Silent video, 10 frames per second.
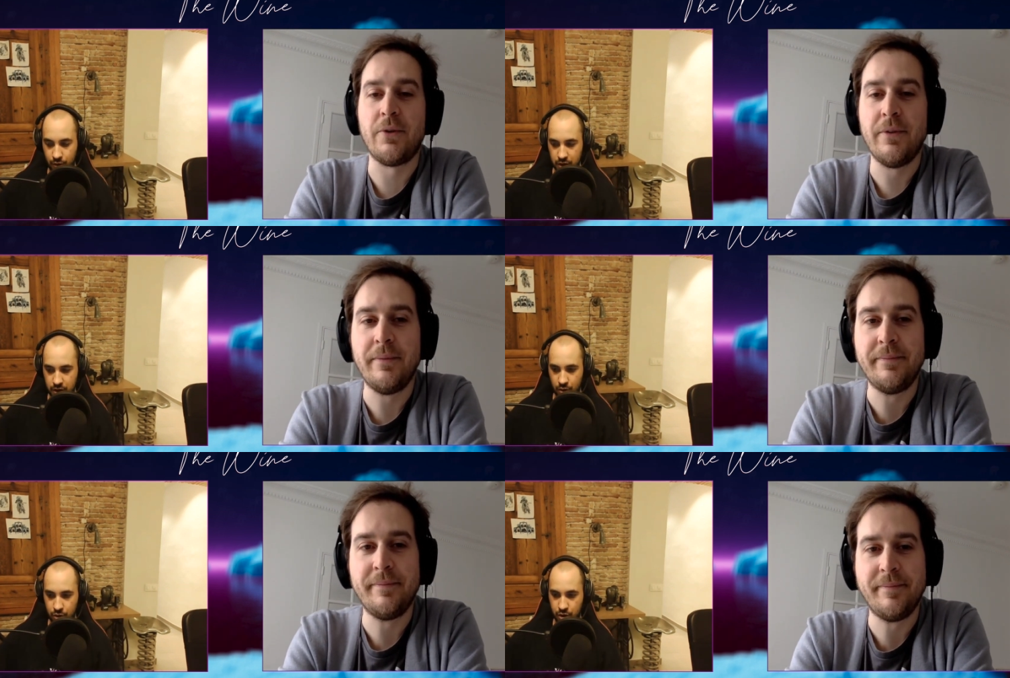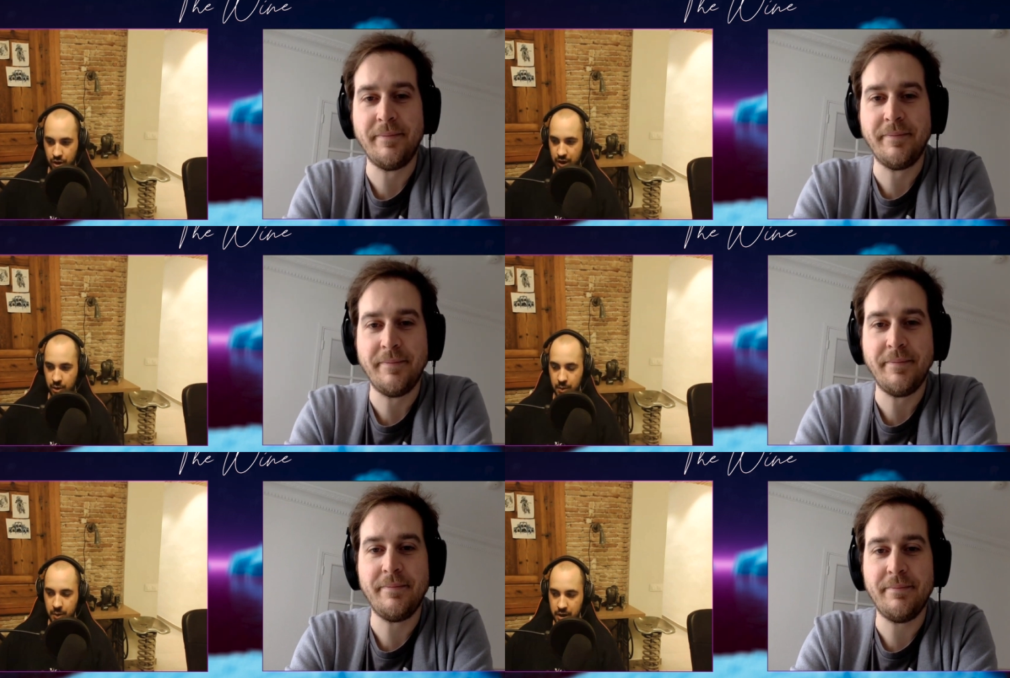Speaker 1: non-disclosure
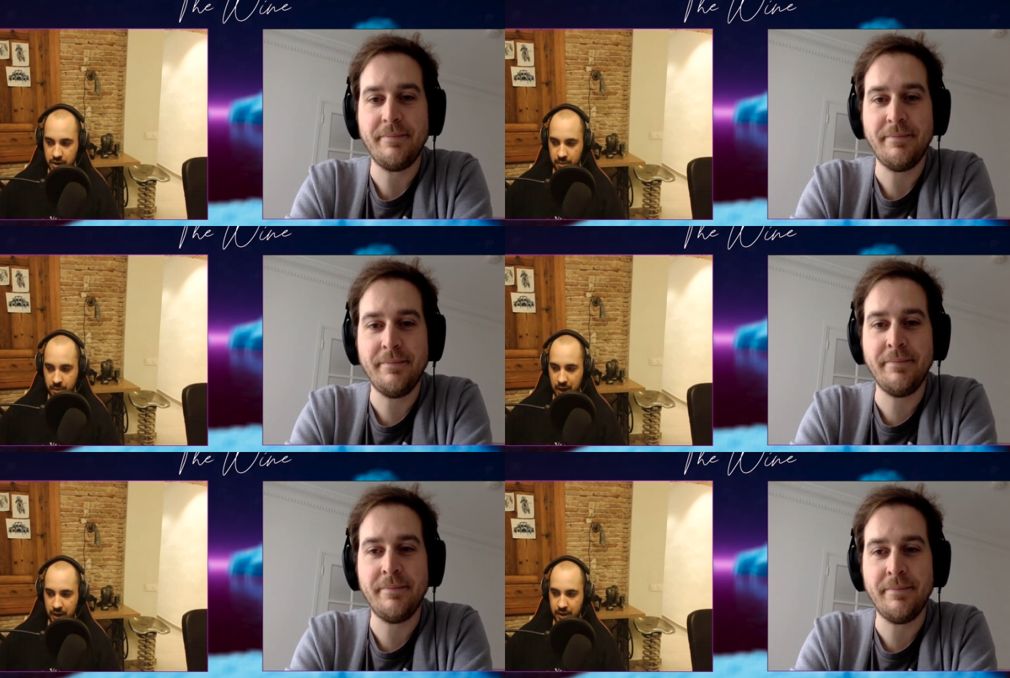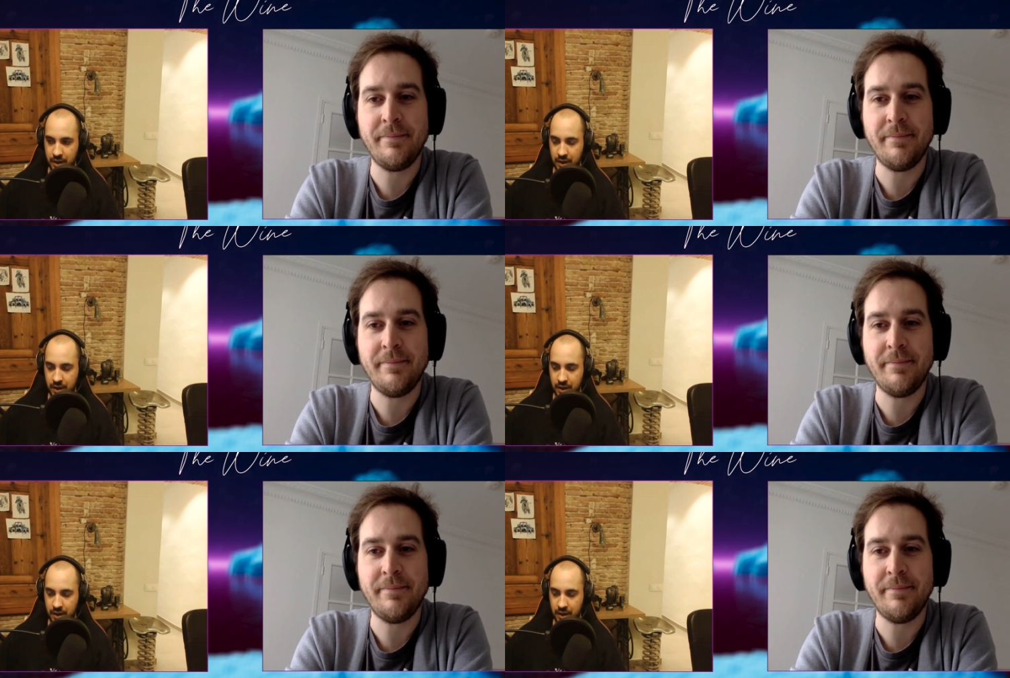agreements, mm. but